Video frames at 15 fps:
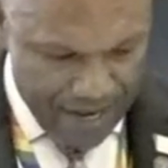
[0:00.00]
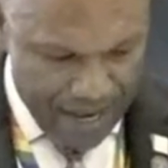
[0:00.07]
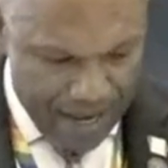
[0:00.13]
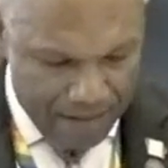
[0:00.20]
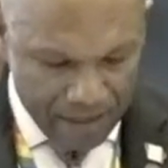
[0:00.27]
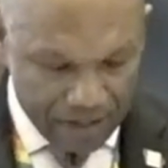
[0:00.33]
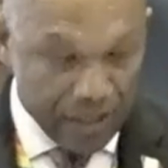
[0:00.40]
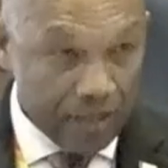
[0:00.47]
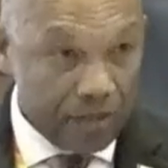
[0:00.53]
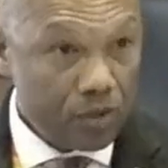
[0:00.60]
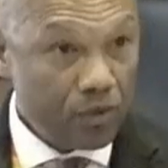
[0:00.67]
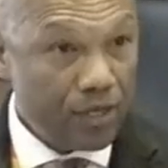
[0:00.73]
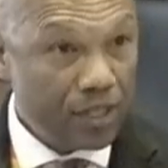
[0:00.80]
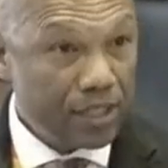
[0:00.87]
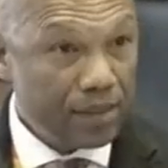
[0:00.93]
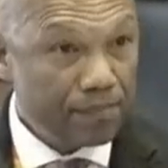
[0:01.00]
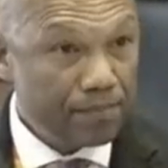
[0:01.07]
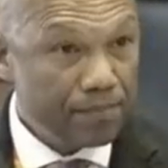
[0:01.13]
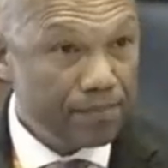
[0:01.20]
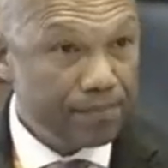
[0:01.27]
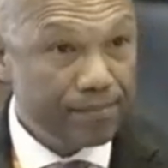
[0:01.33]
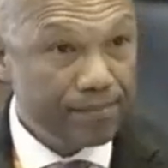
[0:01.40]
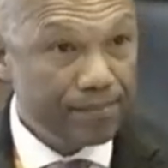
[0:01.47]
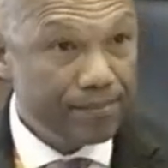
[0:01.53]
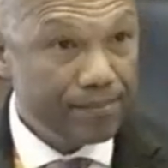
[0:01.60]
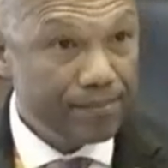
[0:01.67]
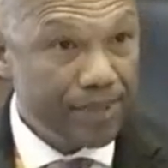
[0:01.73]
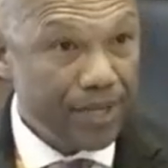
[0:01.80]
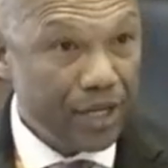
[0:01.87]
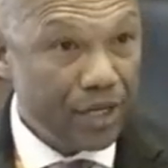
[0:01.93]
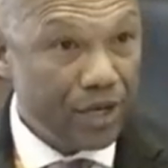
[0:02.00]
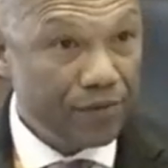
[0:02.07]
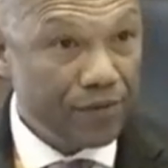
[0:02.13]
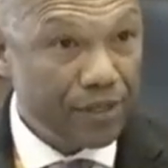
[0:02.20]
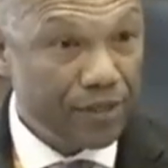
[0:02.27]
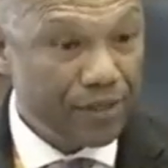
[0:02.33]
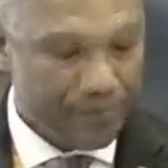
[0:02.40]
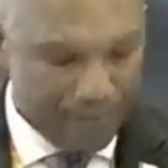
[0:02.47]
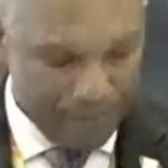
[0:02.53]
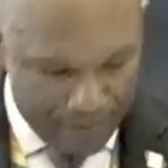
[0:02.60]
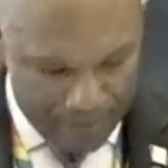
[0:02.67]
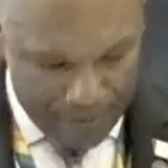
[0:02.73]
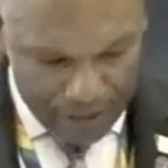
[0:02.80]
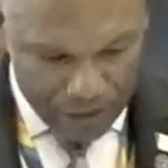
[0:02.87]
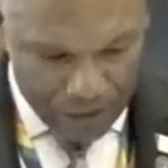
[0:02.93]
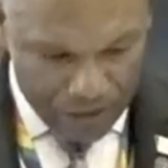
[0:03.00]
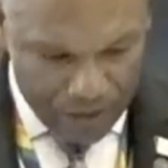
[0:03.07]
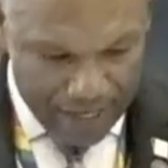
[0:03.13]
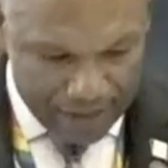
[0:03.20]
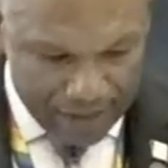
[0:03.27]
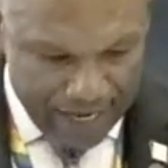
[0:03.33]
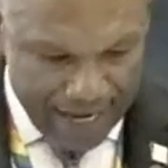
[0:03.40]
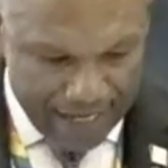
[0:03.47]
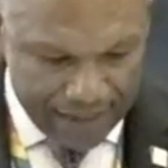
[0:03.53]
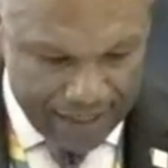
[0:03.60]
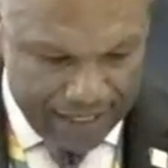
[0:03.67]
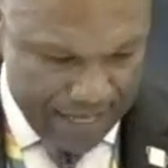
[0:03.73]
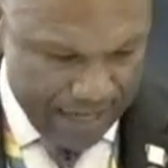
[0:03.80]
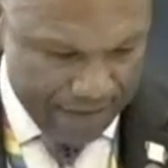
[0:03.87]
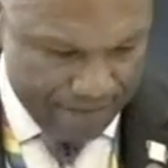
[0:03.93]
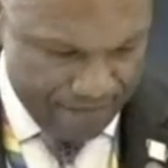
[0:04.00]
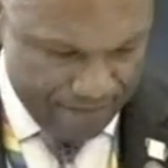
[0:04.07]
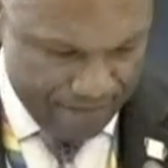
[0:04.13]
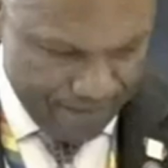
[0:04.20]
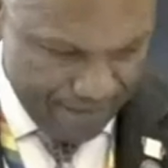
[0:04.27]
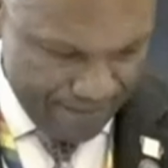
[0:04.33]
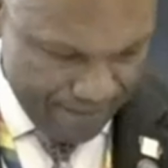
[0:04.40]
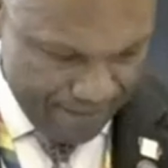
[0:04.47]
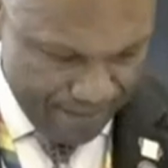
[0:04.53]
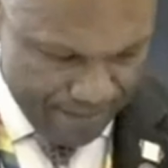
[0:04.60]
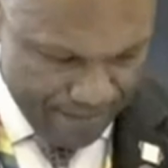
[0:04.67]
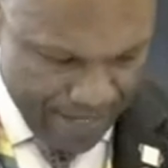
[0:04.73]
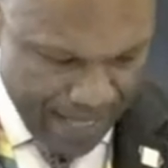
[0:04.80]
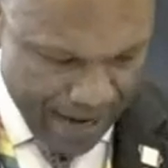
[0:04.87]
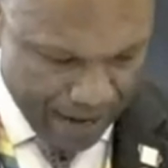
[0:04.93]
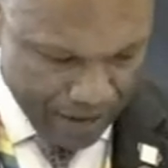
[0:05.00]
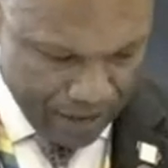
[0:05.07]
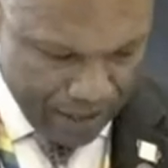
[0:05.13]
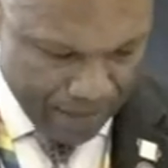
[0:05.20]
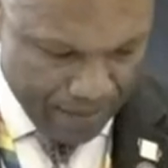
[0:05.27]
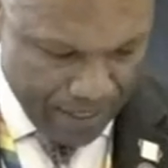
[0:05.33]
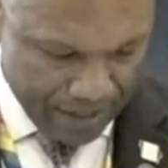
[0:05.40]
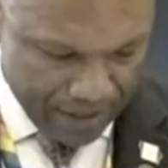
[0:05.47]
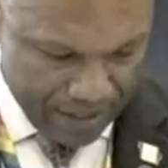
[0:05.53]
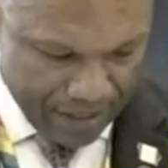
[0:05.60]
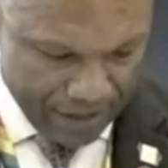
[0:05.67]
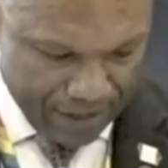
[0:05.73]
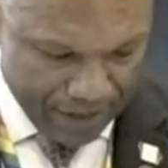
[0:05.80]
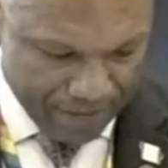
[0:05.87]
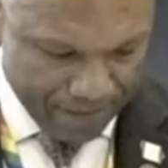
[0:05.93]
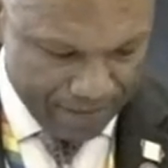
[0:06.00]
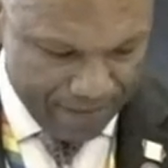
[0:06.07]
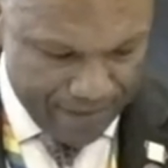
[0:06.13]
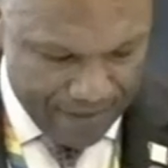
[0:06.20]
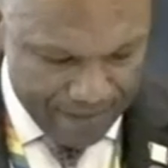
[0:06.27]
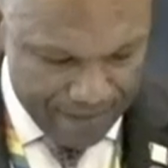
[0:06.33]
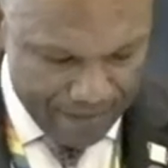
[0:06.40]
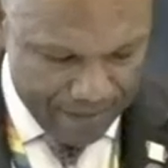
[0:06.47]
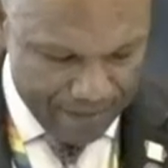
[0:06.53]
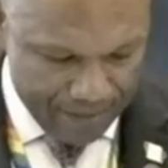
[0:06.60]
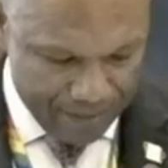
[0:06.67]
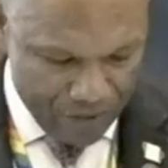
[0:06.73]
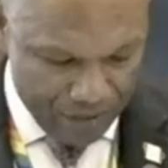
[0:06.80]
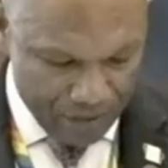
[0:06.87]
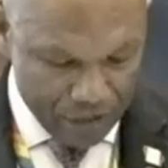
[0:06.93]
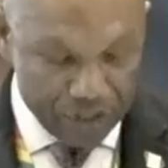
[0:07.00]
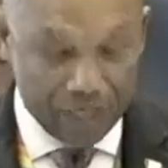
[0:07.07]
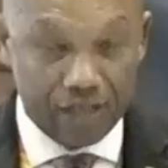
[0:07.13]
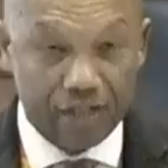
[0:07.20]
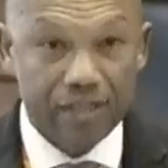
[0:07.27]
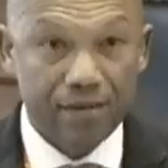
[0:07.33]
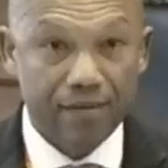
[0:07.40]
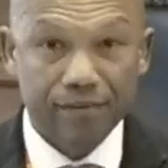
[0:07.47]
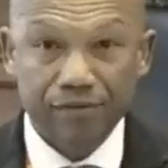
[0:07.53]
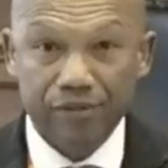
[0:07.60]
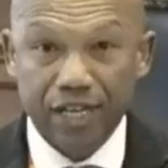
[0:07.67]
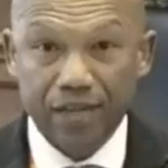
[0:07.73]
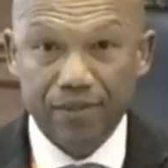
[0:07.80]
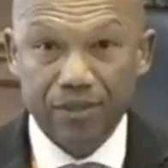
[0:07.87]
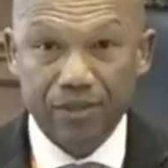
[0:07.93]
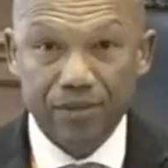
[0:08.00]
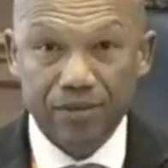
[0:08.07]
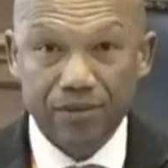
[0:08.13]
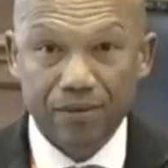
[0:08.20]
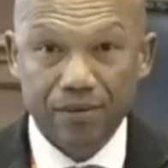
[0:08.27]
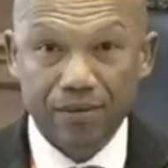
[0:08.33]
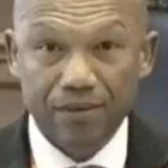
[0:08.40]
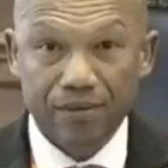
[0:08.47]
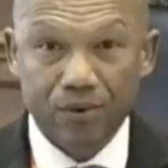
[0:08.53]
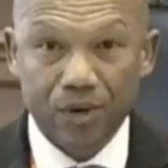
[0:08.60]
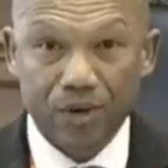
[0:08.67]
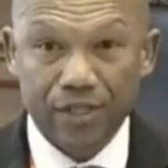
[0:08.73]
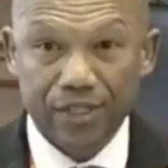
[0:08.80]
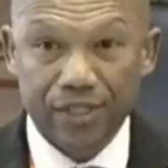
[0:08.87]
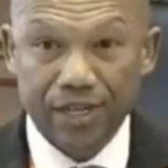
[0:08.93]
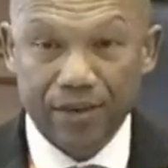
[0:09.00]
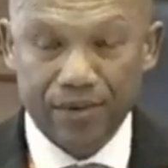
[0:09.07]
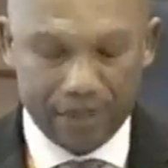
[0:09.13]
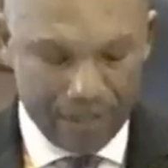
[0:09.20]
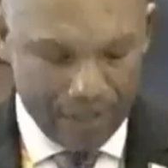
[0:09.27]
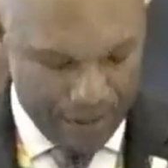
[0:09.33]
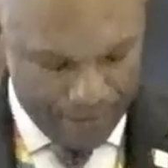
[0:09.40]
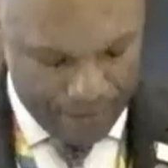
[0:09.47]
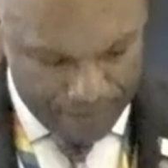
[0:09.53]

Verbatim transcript: My son was willing to be interviewed in two thousand eighteen by the Iowa City Press Citizen, so I'm going to share some of James' words here with you